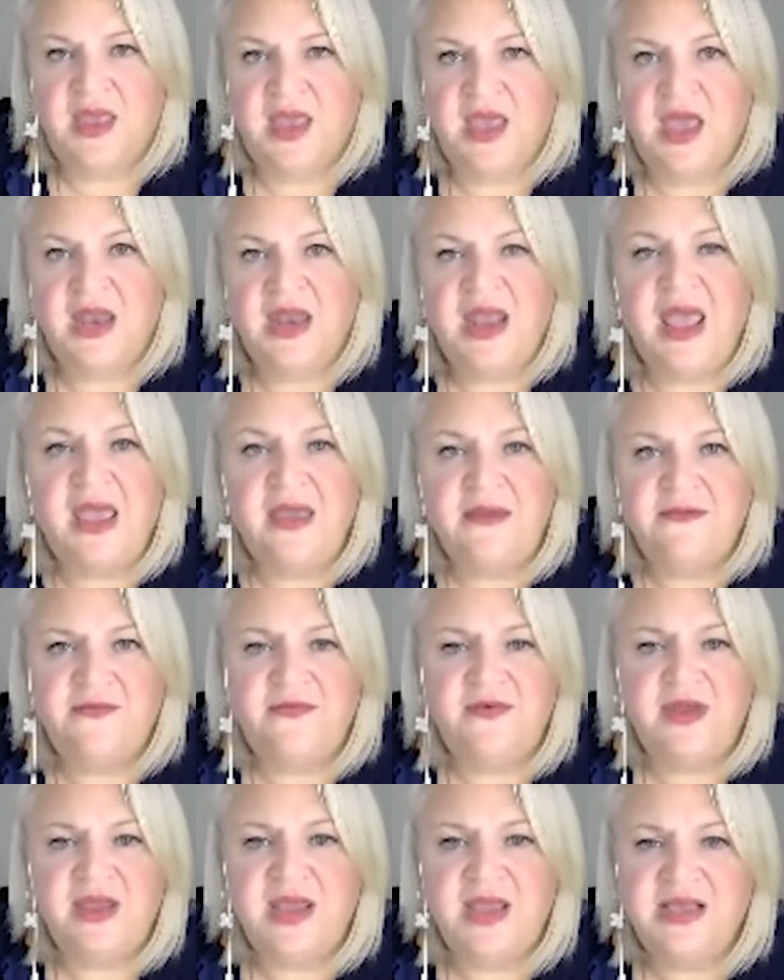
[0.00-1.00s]
And
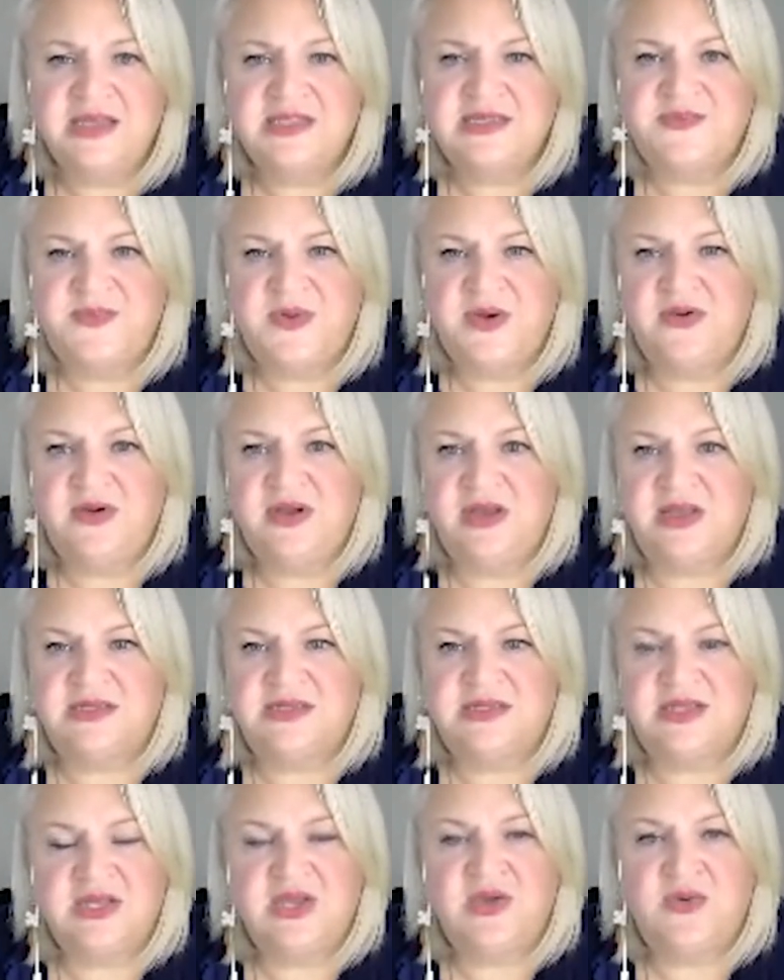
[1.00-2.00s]
every experience
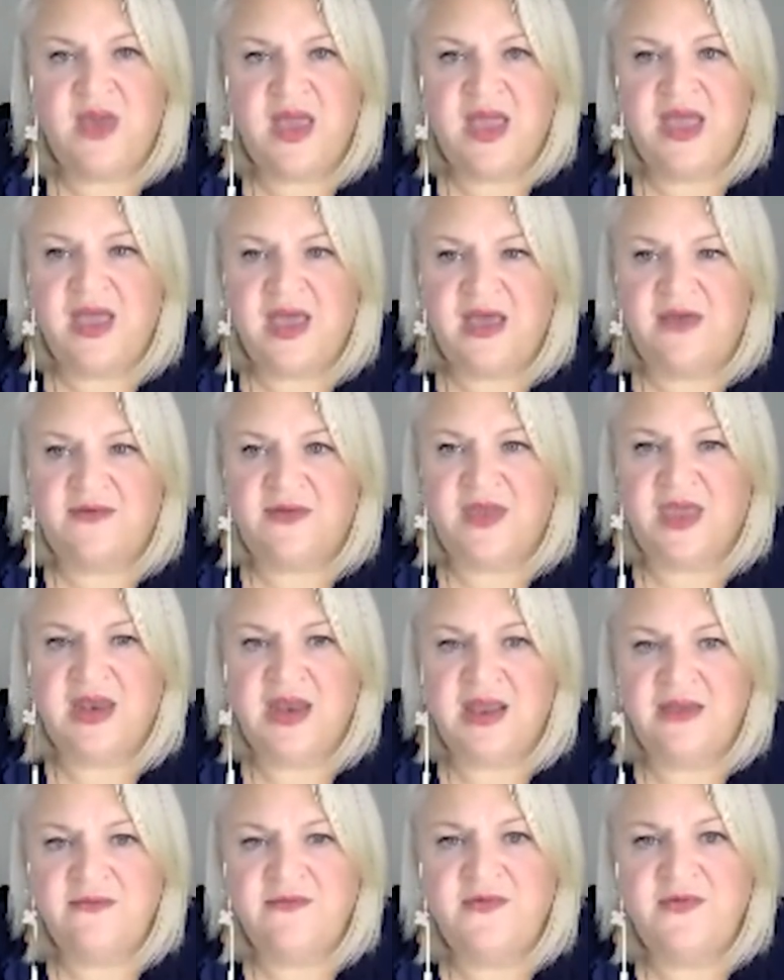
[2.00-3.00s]
that you have can
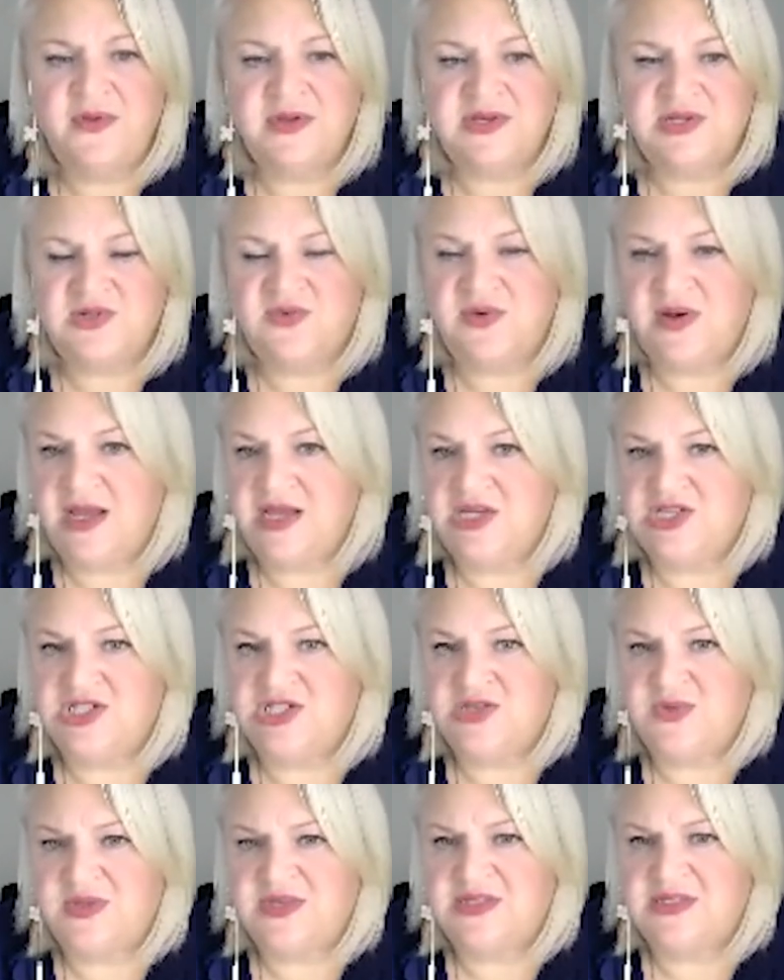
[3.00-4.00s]
influence your
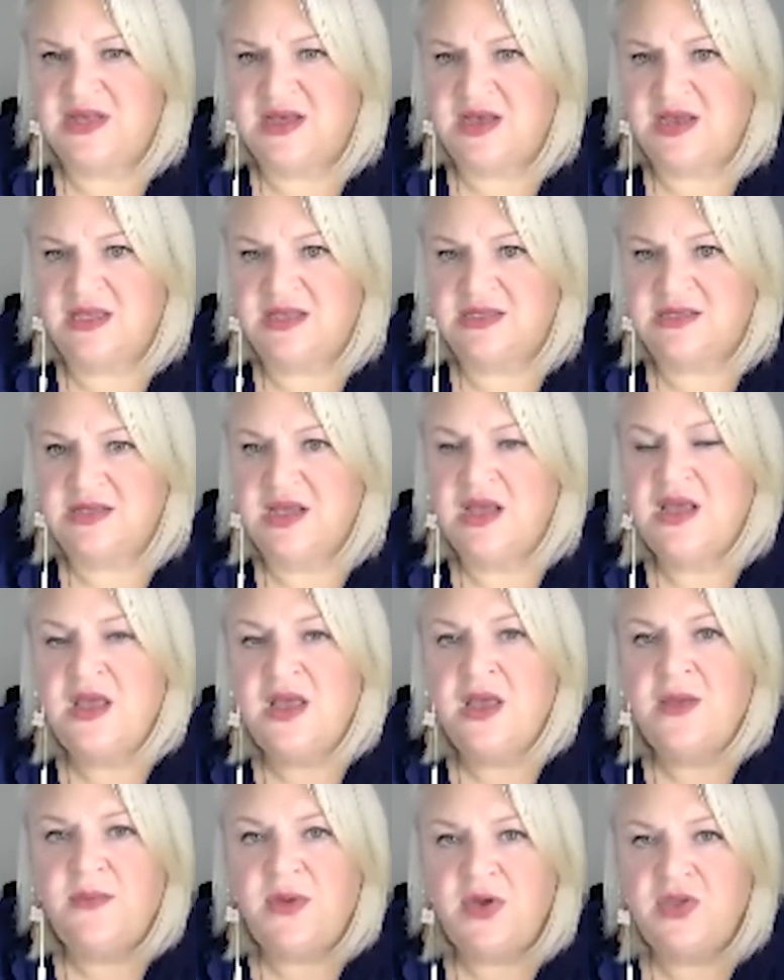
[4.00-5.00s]
relationship with science,
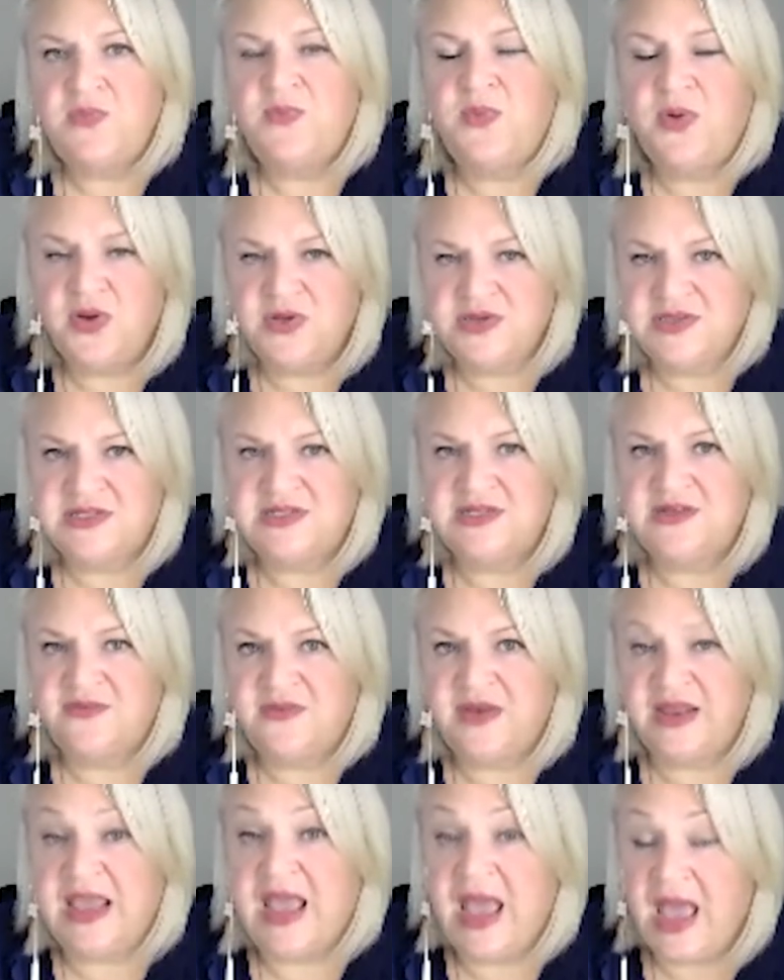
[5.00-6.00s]
both
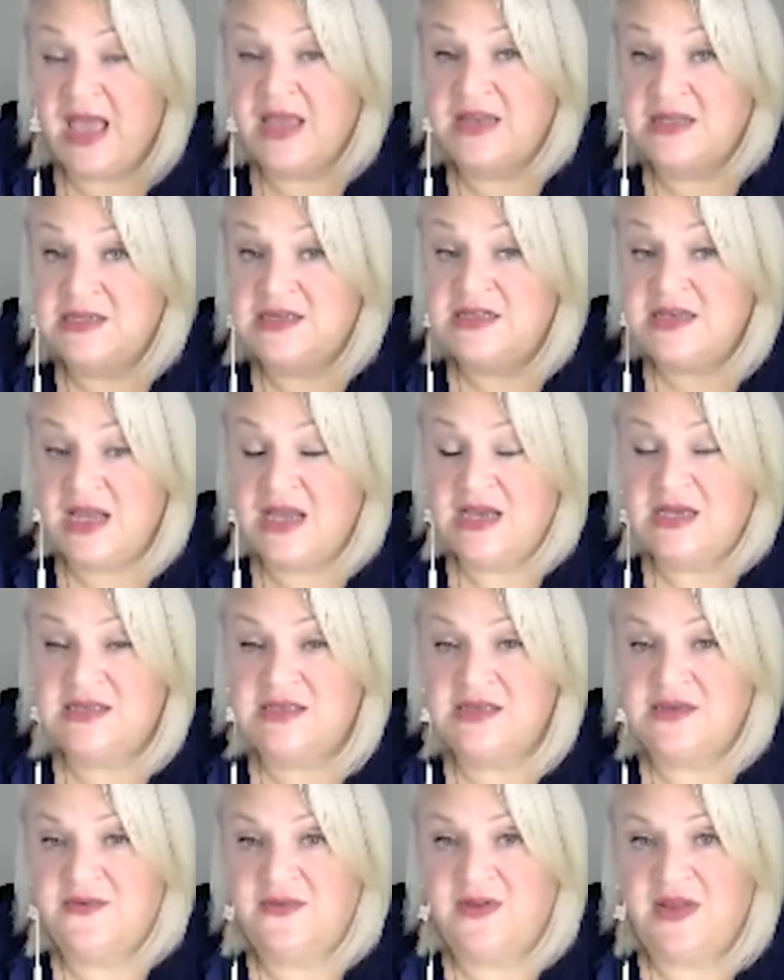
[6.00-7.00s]
positively and
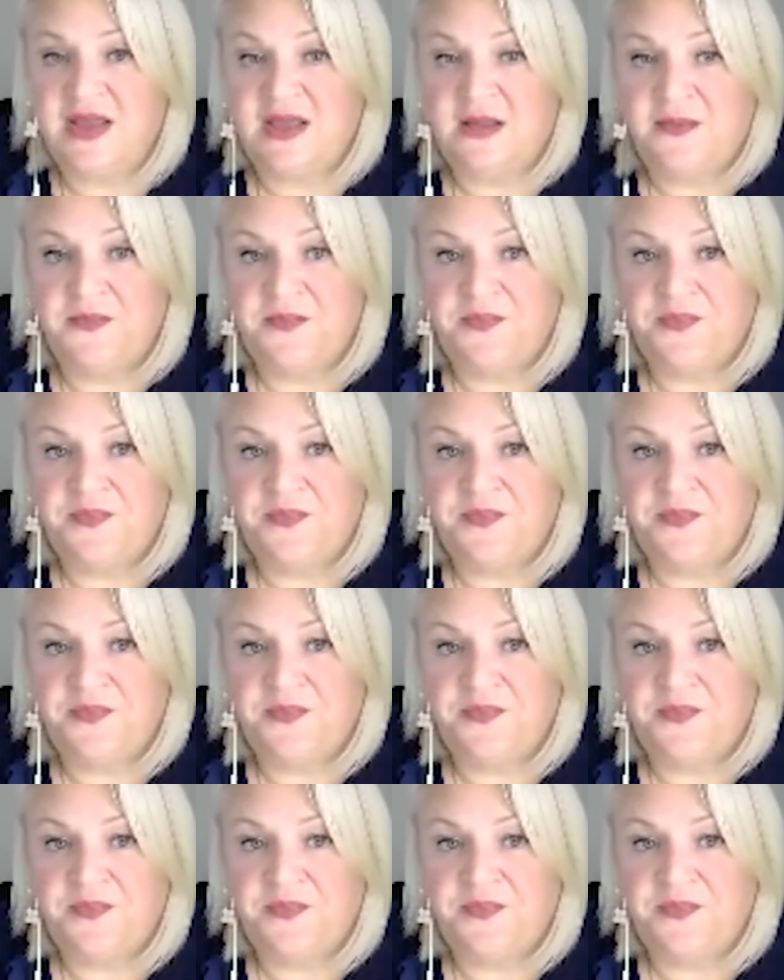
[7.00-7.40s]
negatively.